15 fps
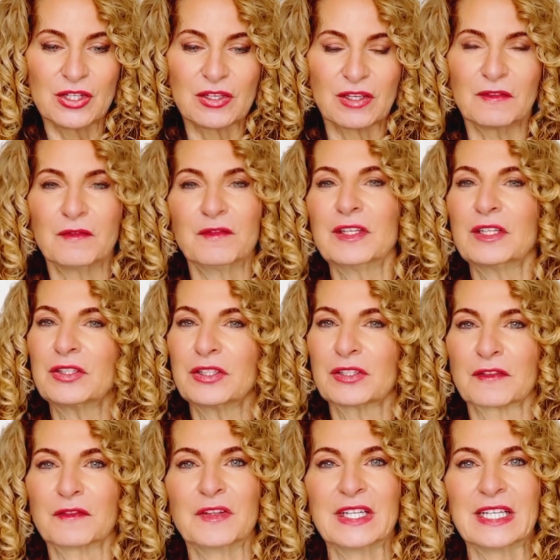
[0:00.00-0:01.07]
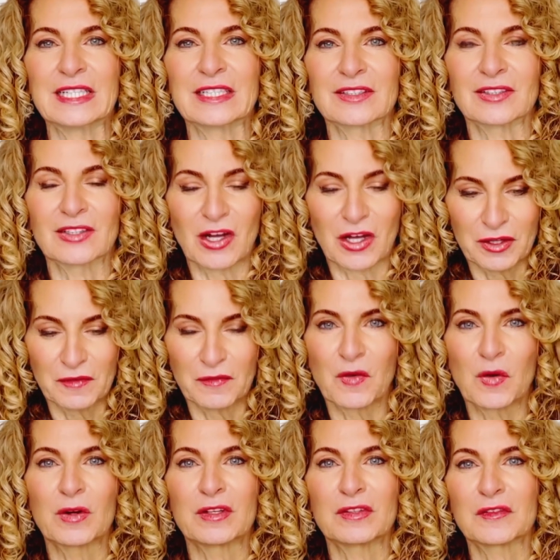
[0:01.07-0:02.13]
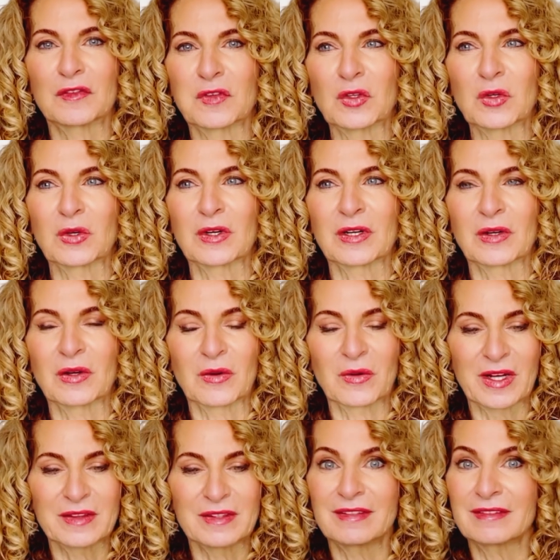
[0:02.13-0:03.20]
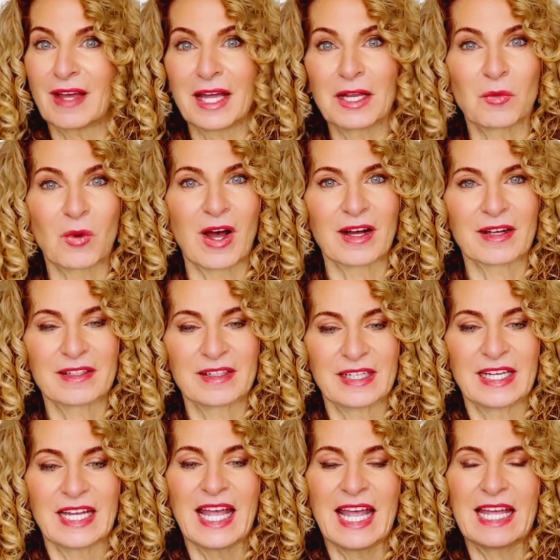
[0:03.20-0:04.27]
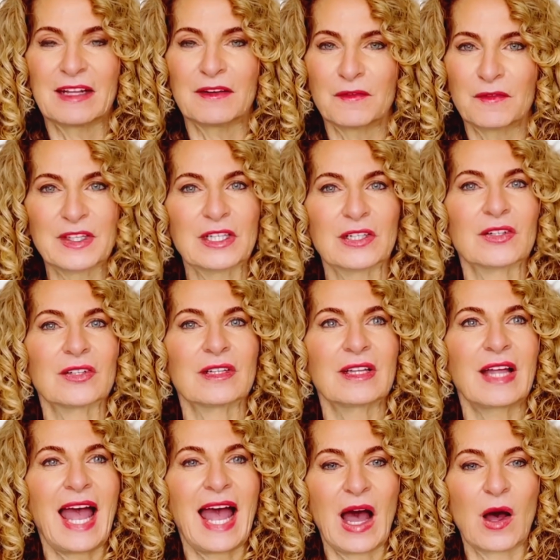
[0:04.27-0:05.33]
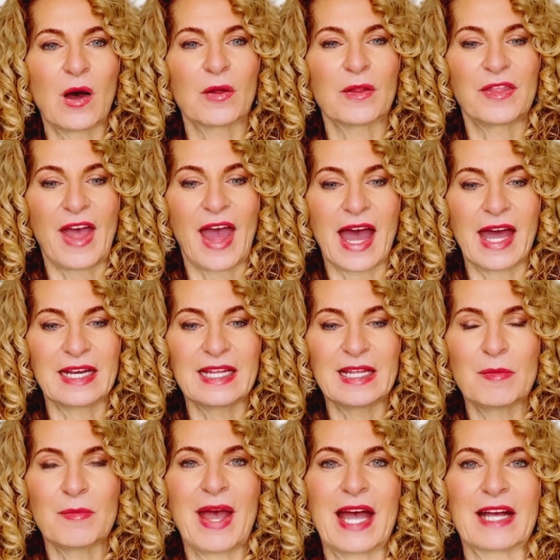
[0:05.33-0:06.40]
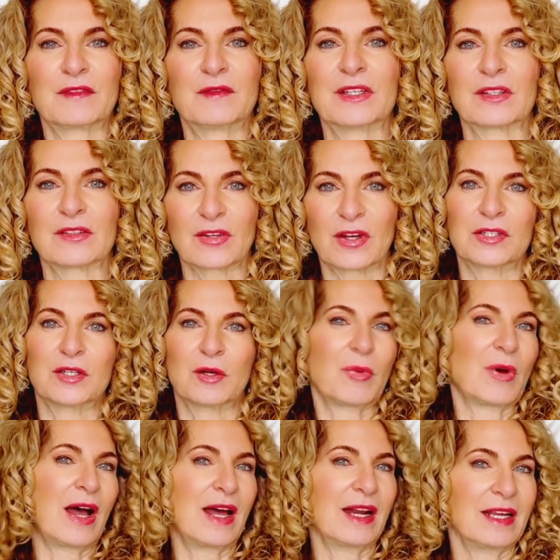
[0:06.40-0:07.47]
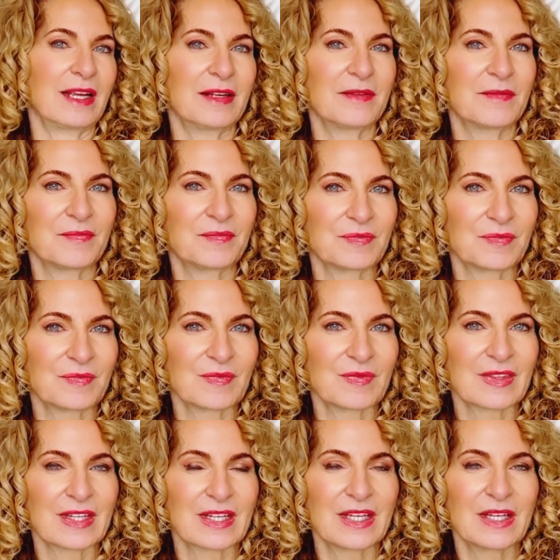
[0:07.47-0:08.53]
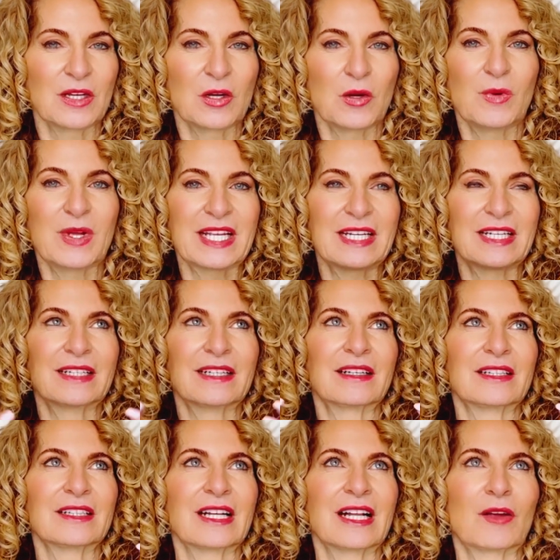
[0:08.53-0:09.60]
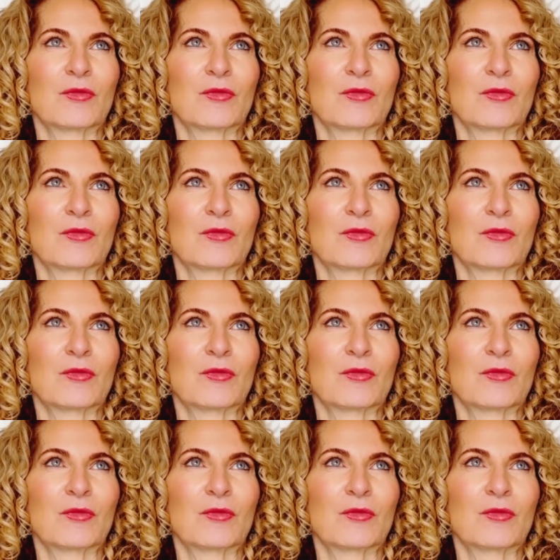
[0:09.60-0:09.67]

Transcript: You can feel your feet on the forest floor or on the sidewalk and feel how that impact feels on your body. We can